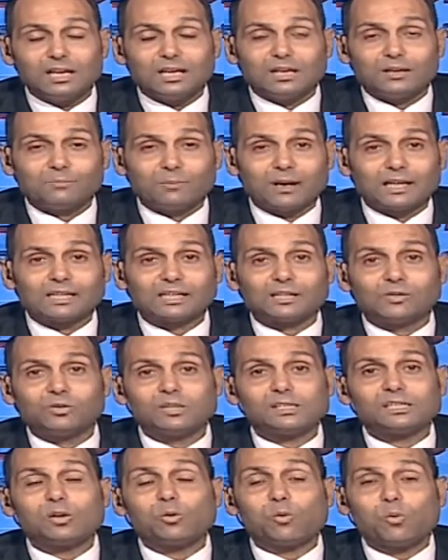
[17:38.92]
by
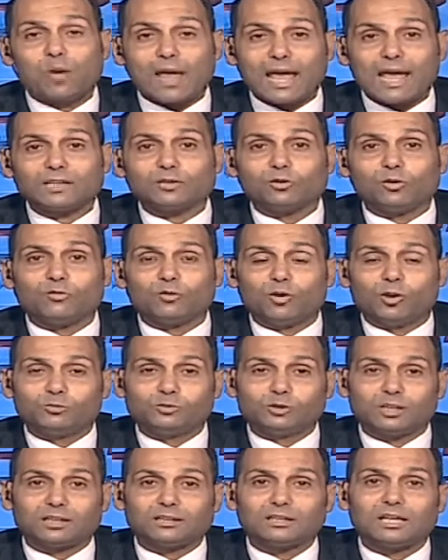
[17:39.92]
increasing weight of
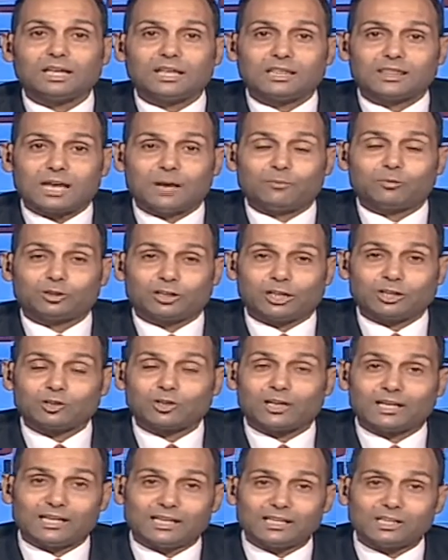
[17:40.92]
object the
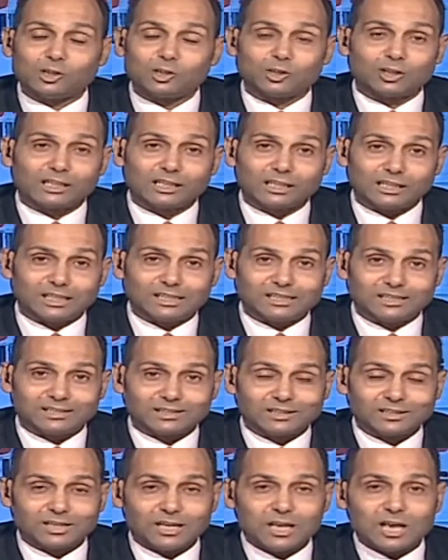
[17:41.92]
potential energy
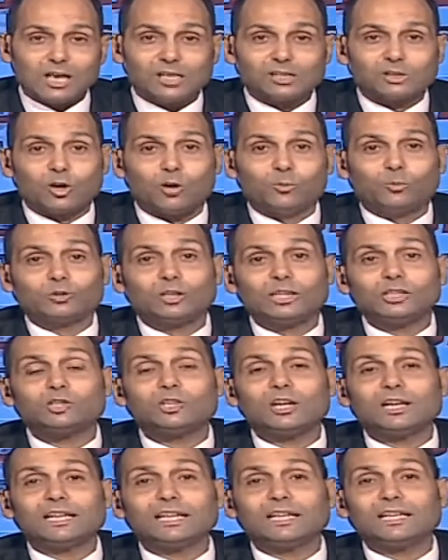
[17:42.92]
increases so
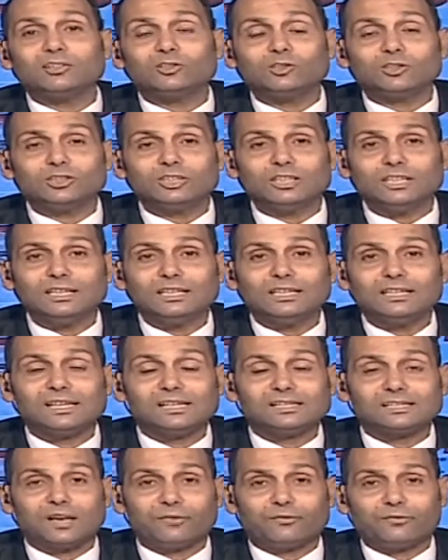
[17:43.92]
potential energy
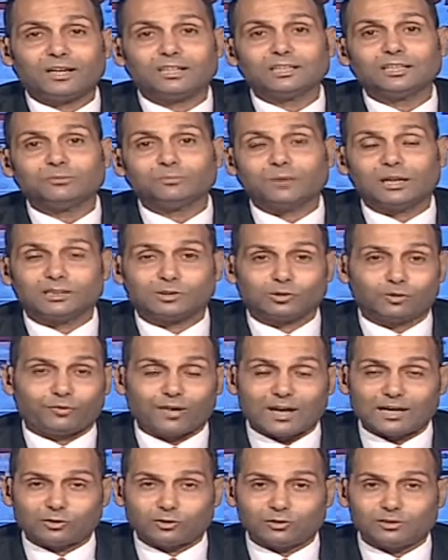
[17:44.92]
is affected by two
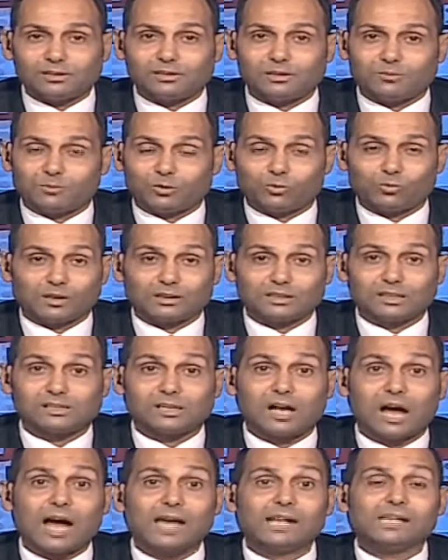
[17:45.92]
factors number one is
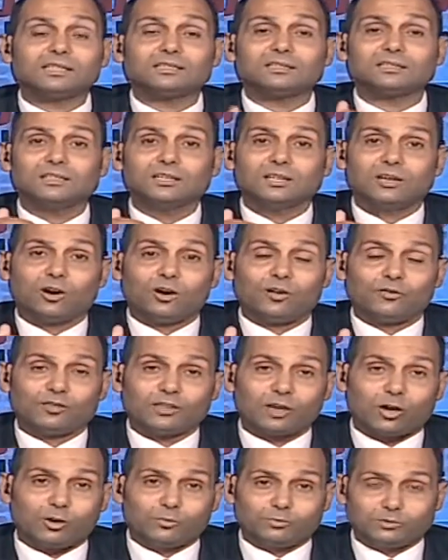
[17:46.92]
height of
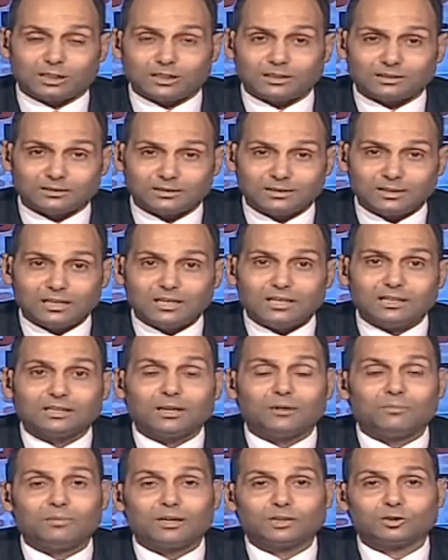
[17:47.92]
the object
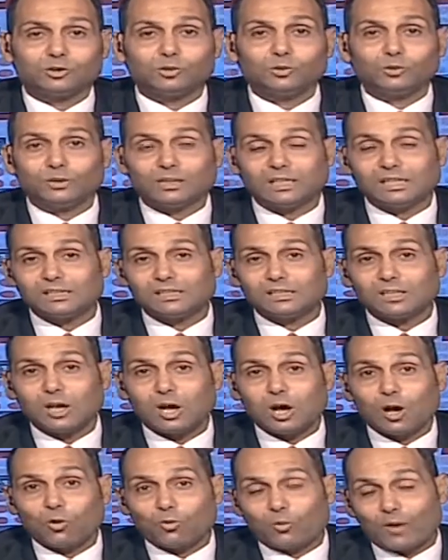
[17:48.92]
Number two is
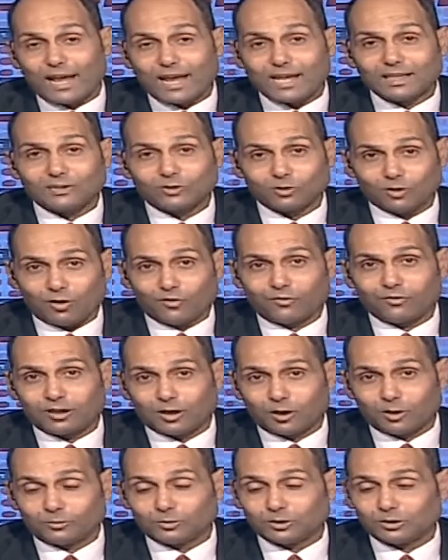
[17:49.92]
weight of the
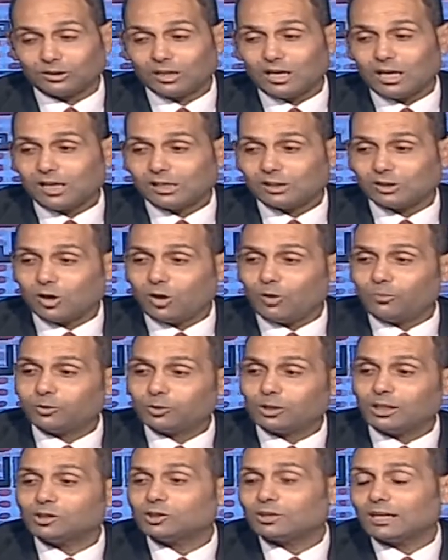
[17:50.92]
object. So
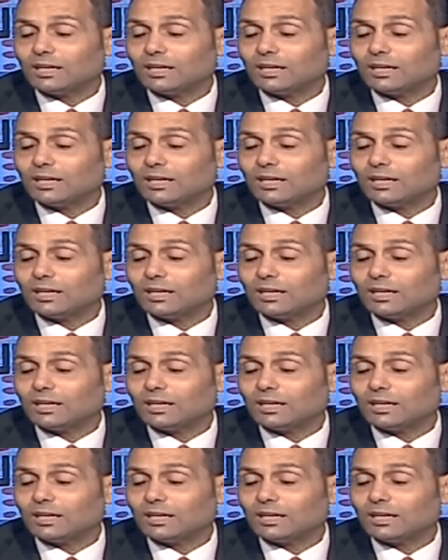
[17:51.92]
potential